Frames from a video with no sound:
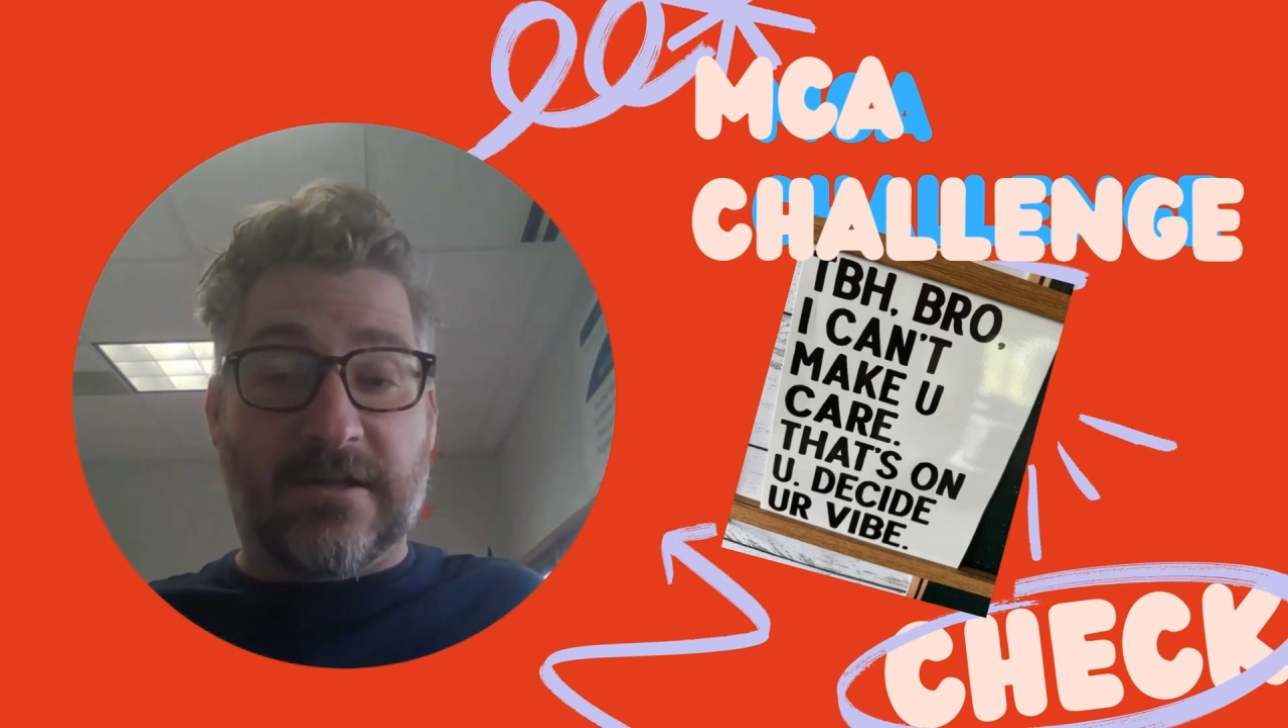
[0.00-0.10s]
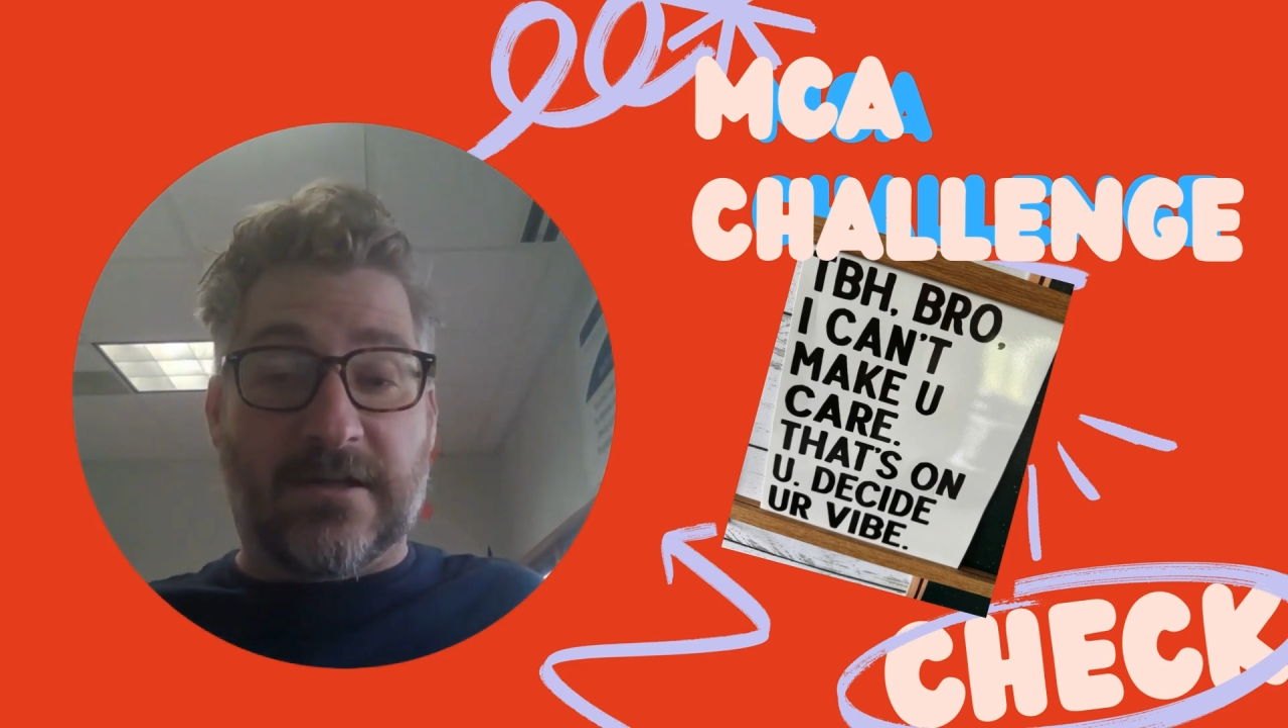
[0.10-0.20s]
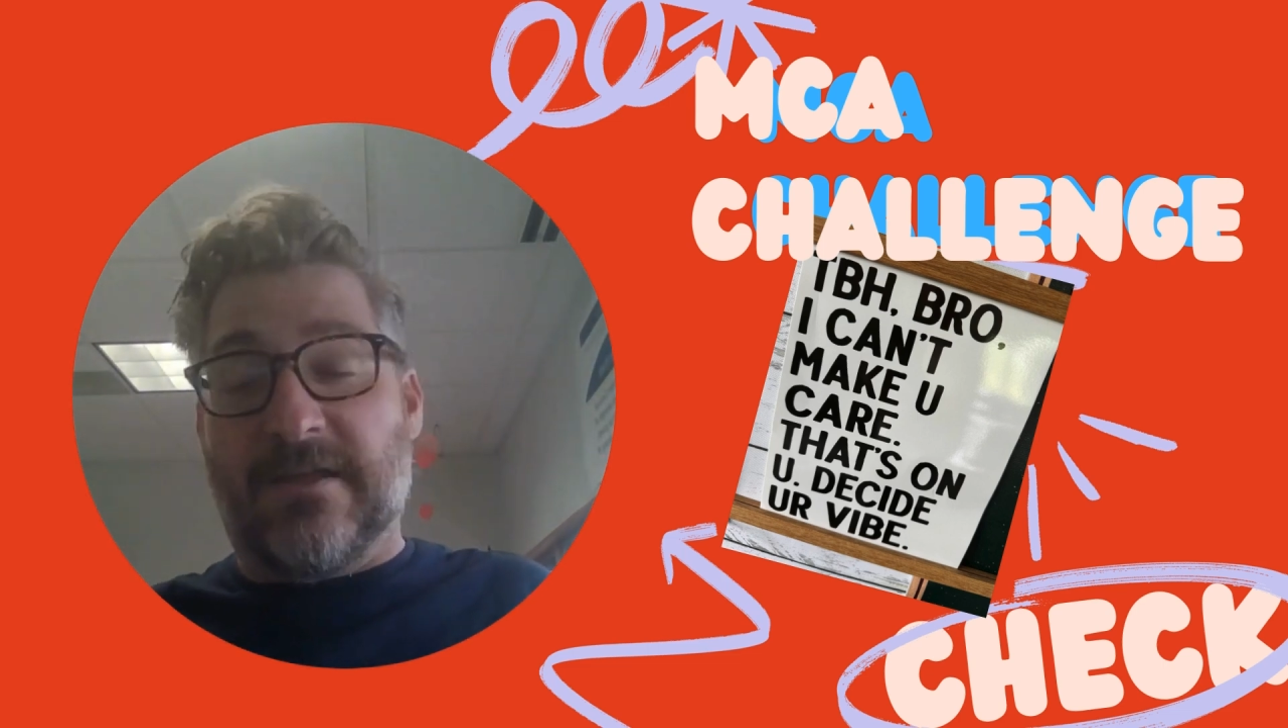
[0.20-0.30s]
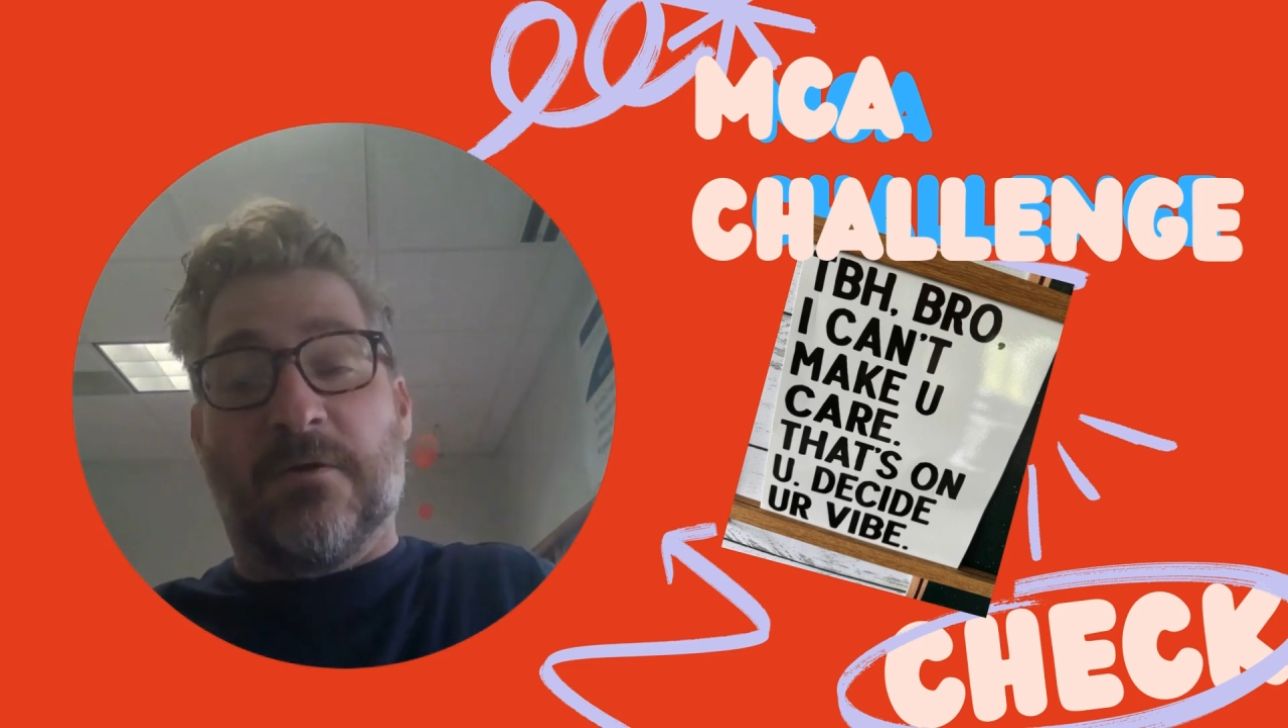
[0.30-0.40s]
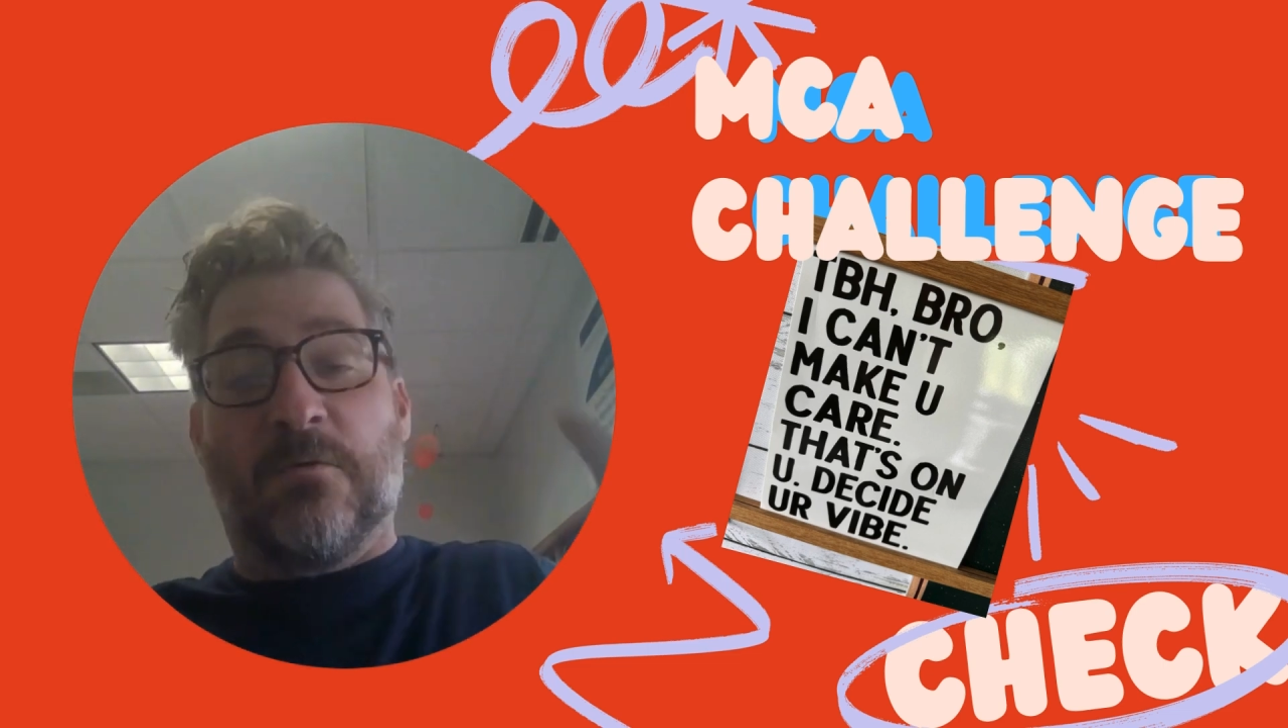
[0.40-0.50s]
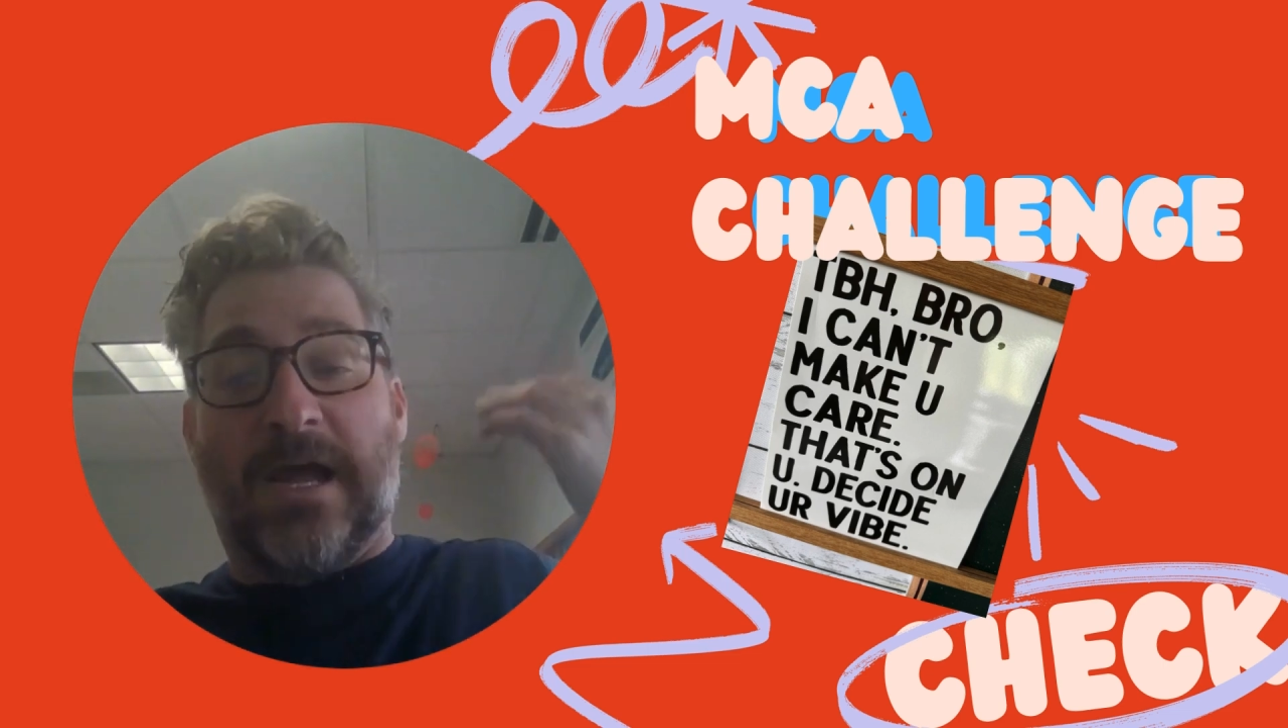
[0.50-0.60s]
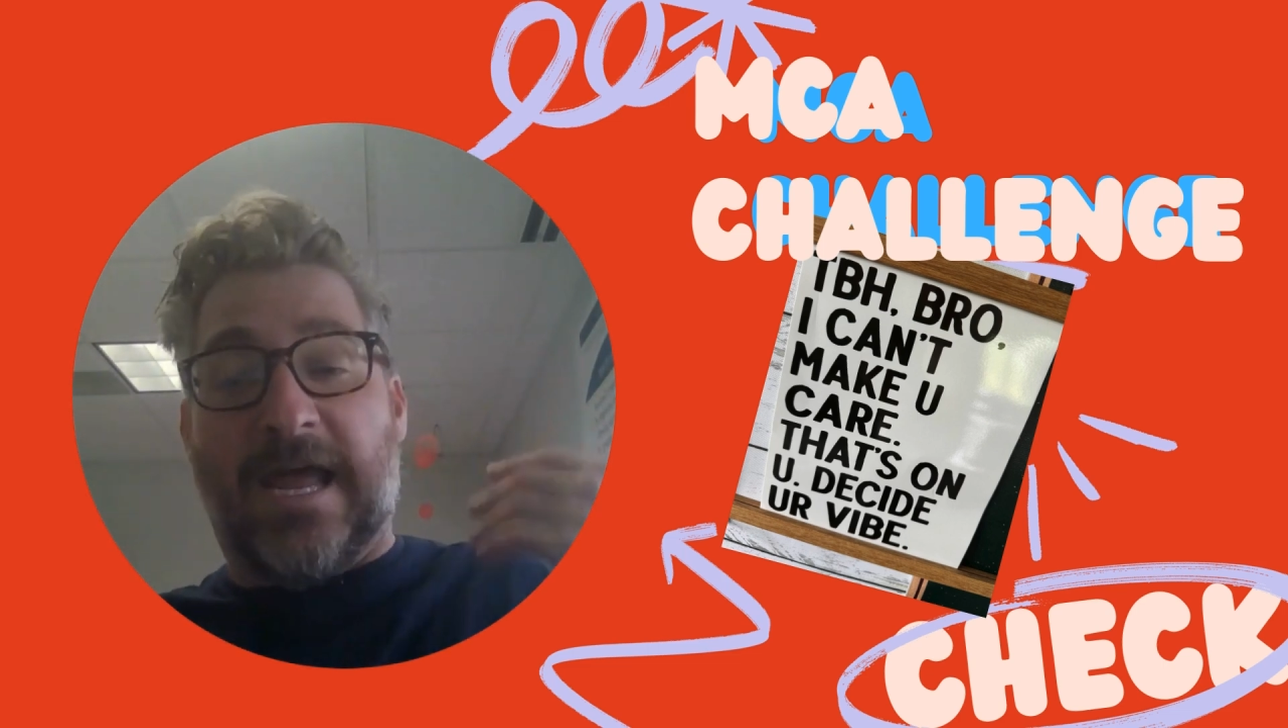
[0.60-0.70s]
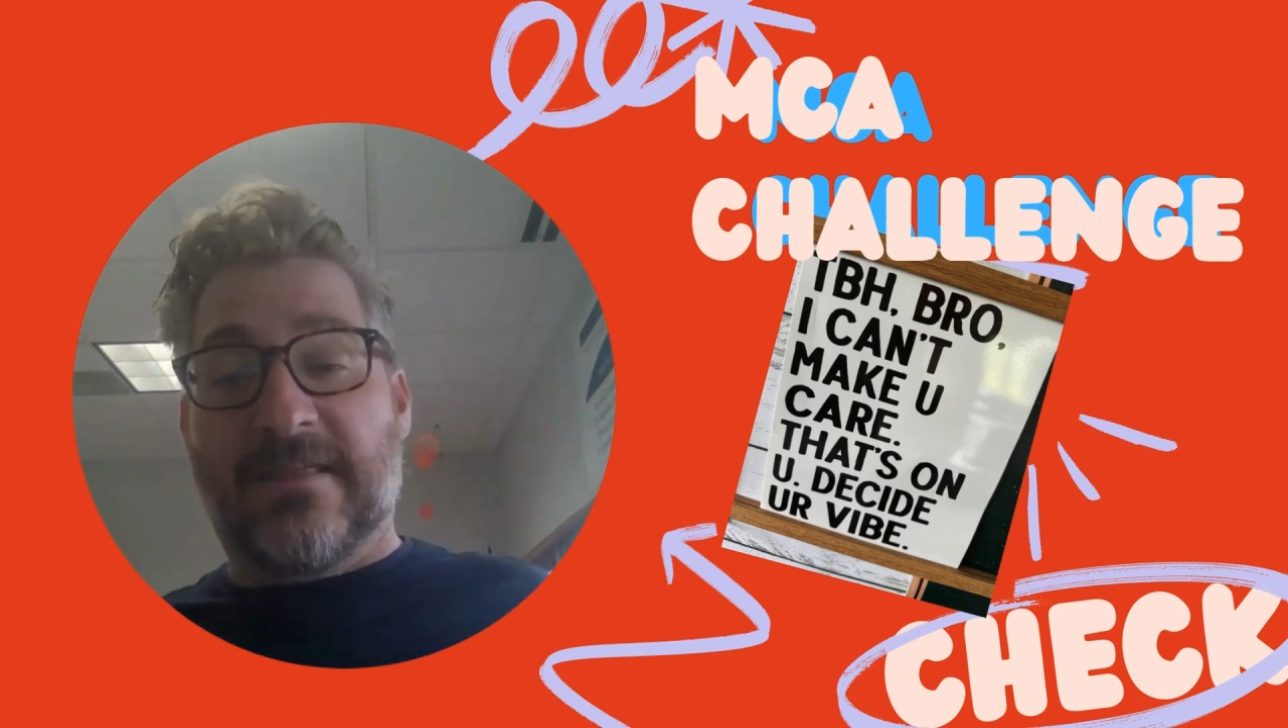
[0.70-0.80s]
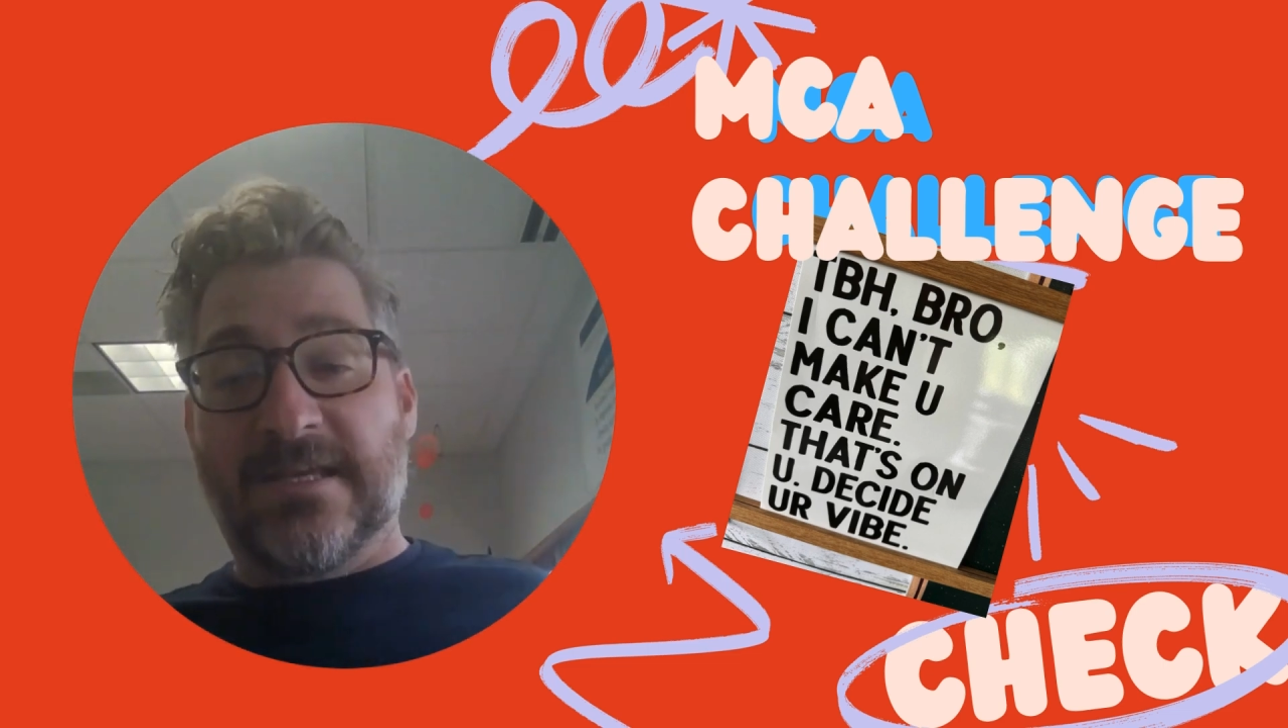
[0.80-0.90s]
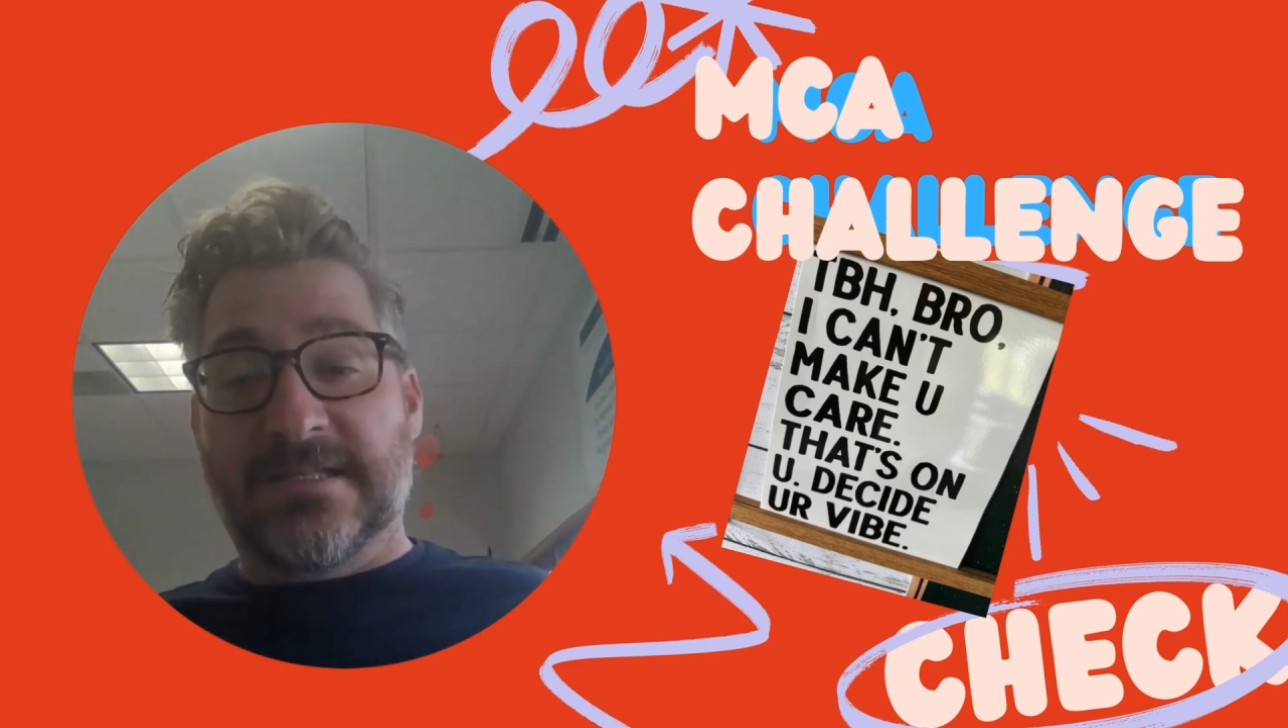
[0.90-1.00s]
Okay. And then we'll
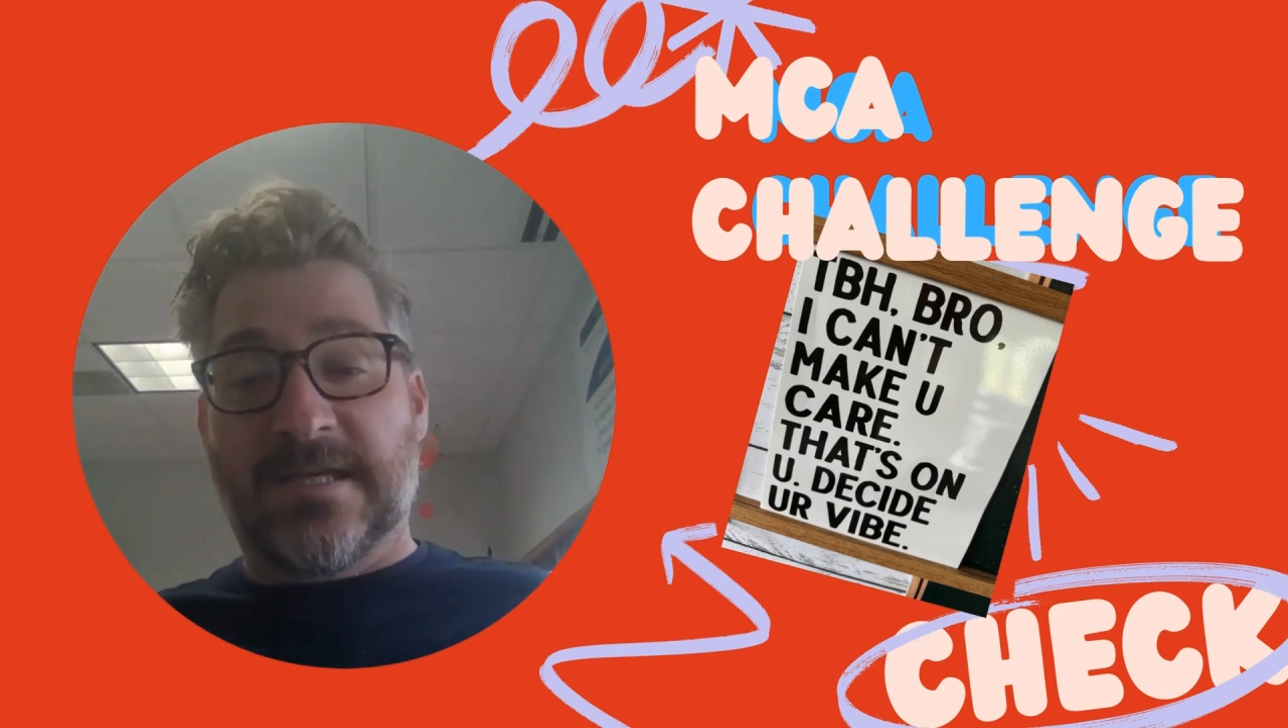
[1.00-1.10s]
hang these